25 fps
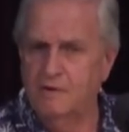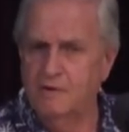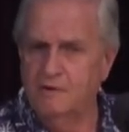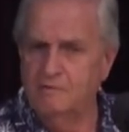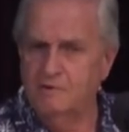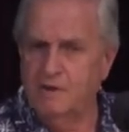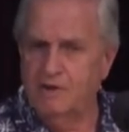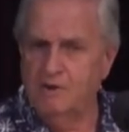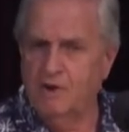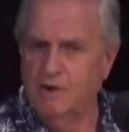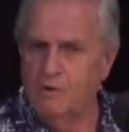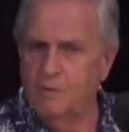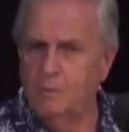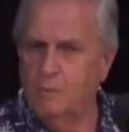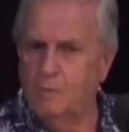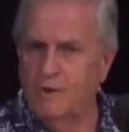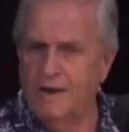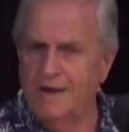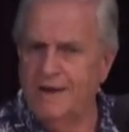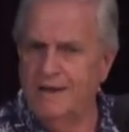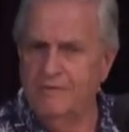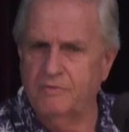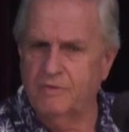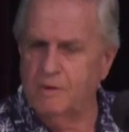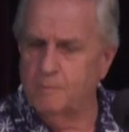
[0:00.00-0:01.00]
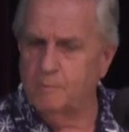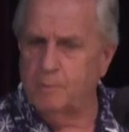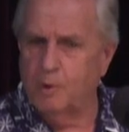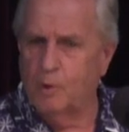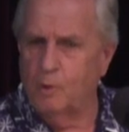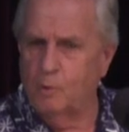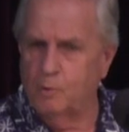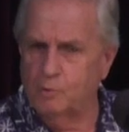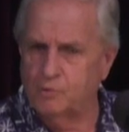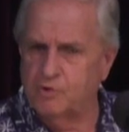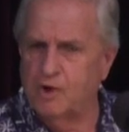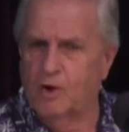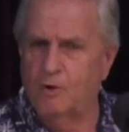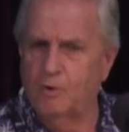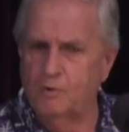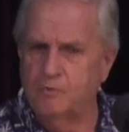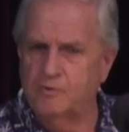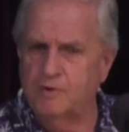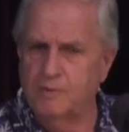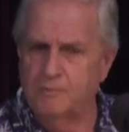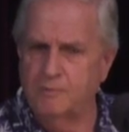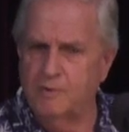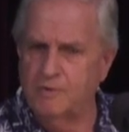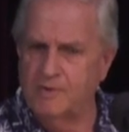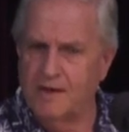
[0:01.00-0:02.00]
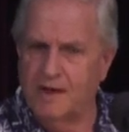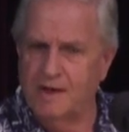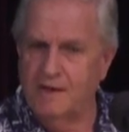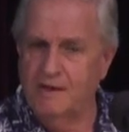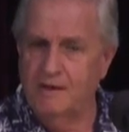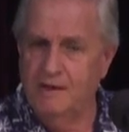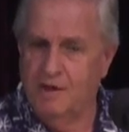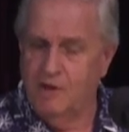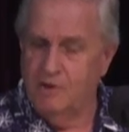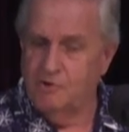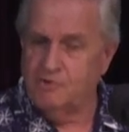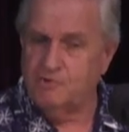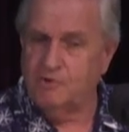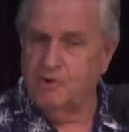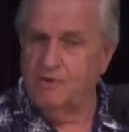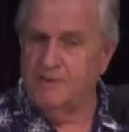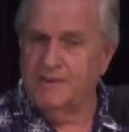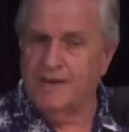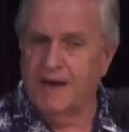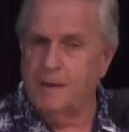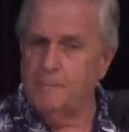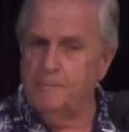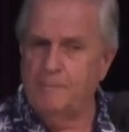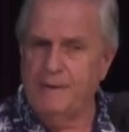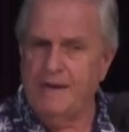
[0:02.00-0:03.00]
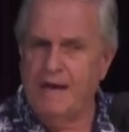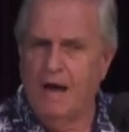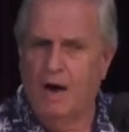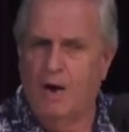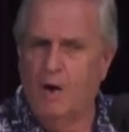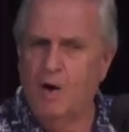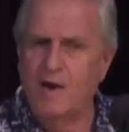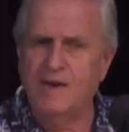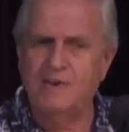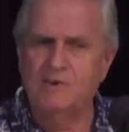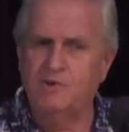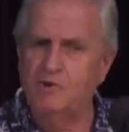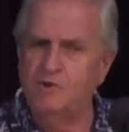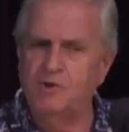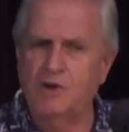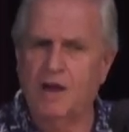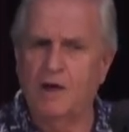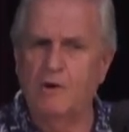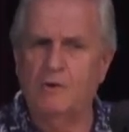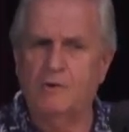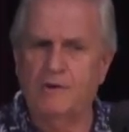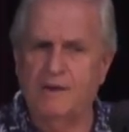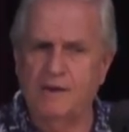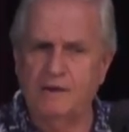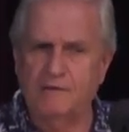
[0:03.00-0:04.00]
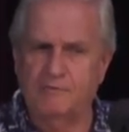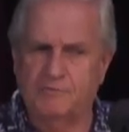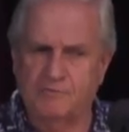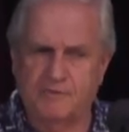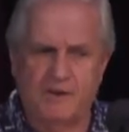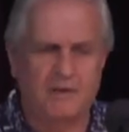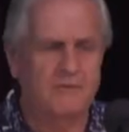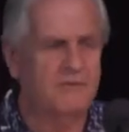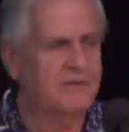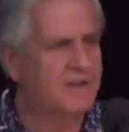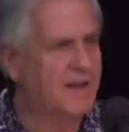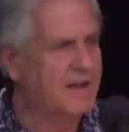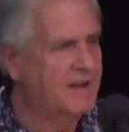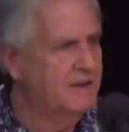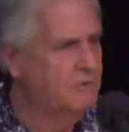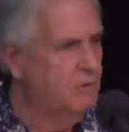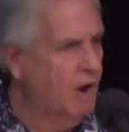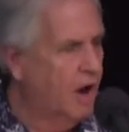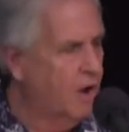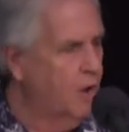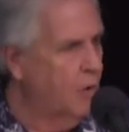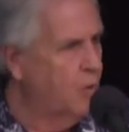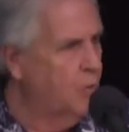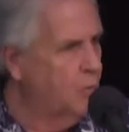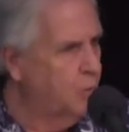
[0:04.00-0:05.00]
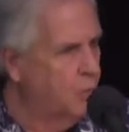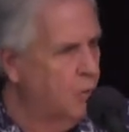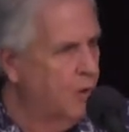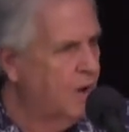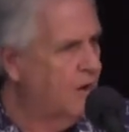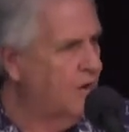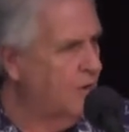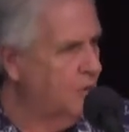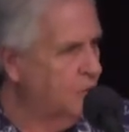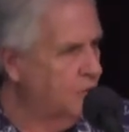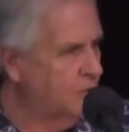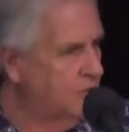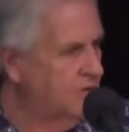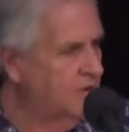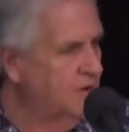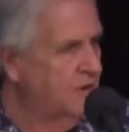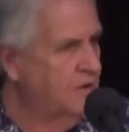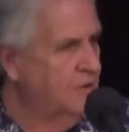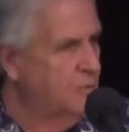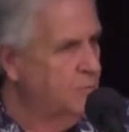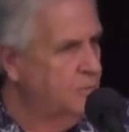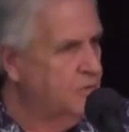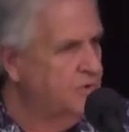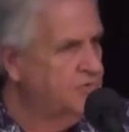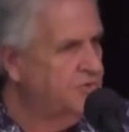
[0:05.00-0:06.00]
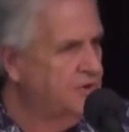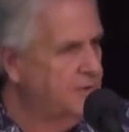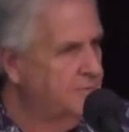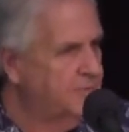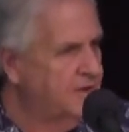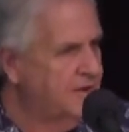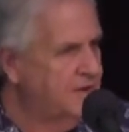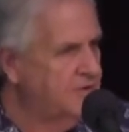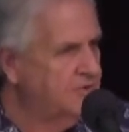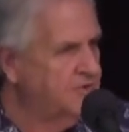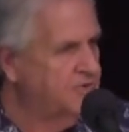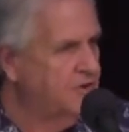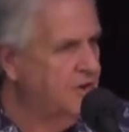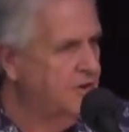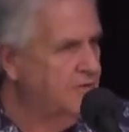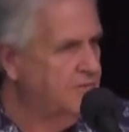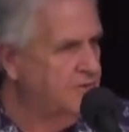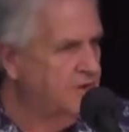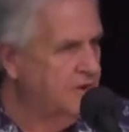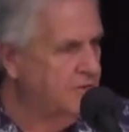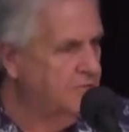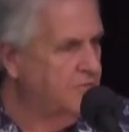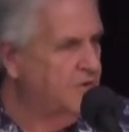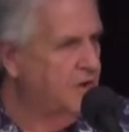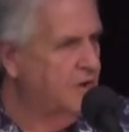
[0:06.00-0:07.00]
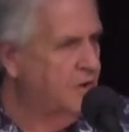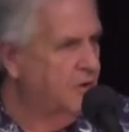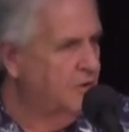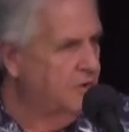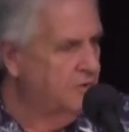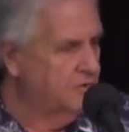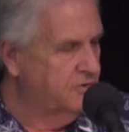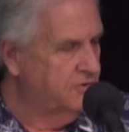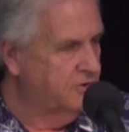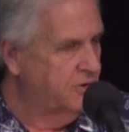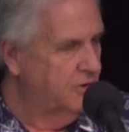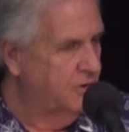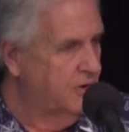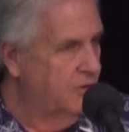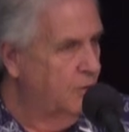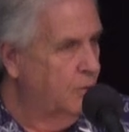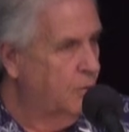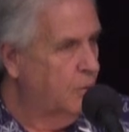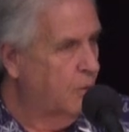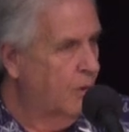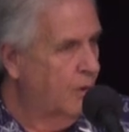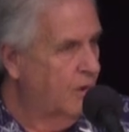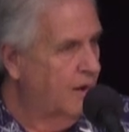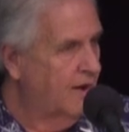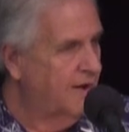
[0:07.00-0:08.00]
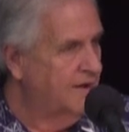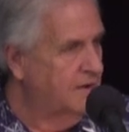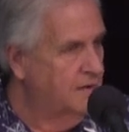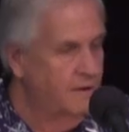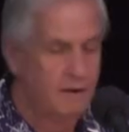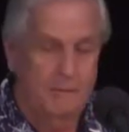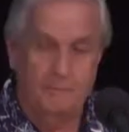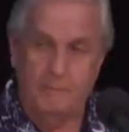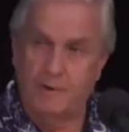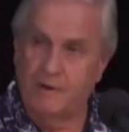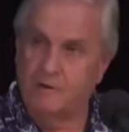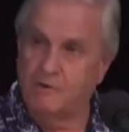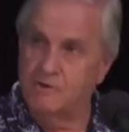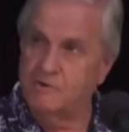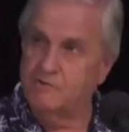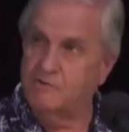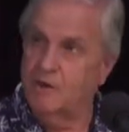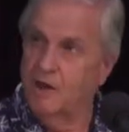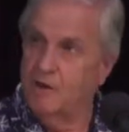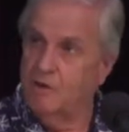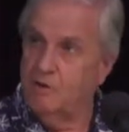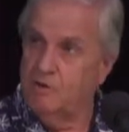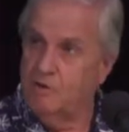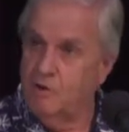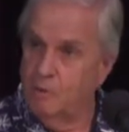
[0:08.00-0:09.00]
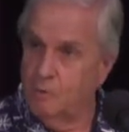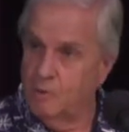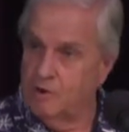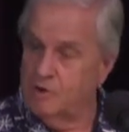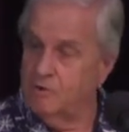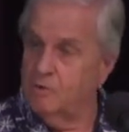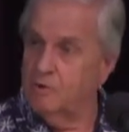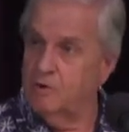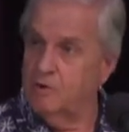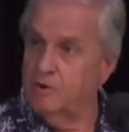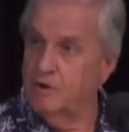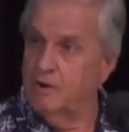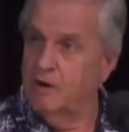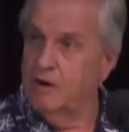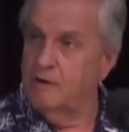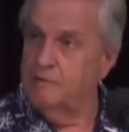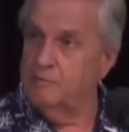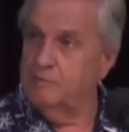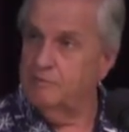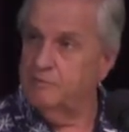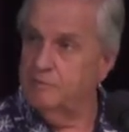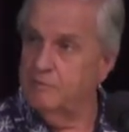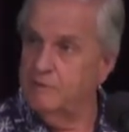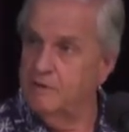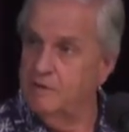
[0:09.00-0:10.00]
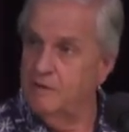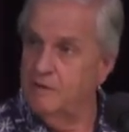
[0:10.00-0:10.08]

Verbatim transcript: They're not aware that Paul told them that they should come behind and no gift, that their whole role was to be a servant of God. Why? Because you want a good life?